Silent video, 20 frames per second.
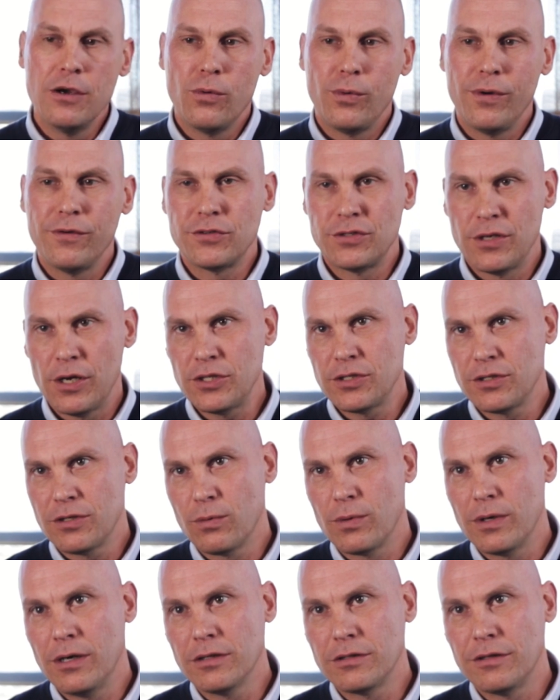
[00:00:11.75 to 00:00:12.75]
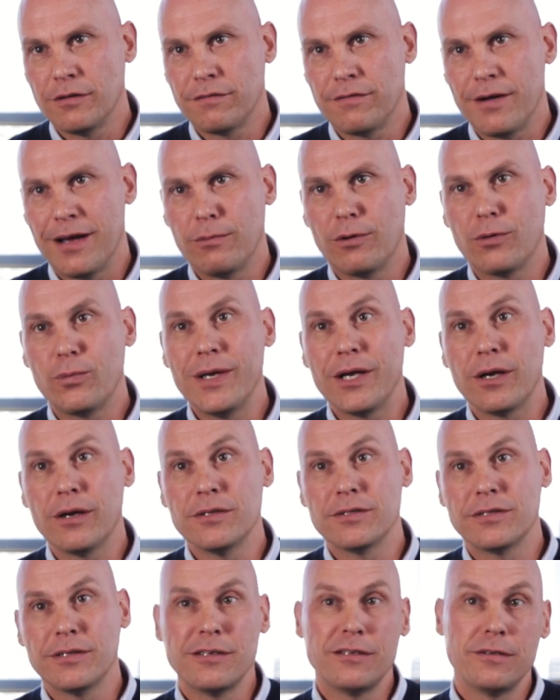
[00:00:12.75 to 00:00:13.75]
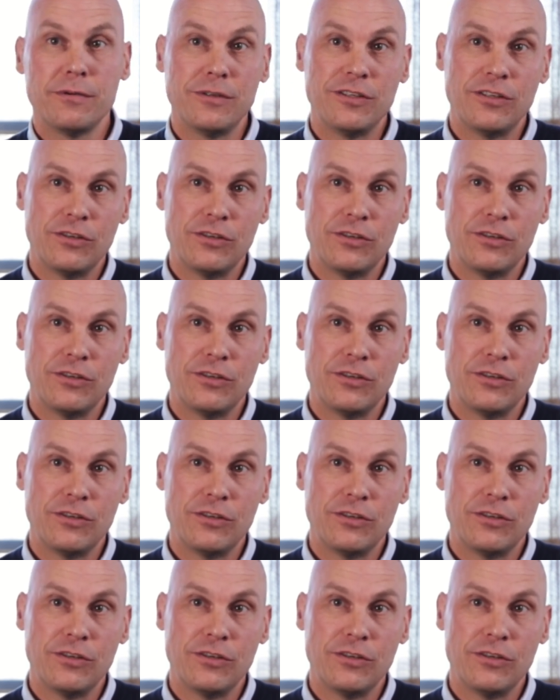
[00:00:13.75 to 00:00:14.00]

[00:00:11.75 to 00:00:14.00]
we've searched the world to find what we consider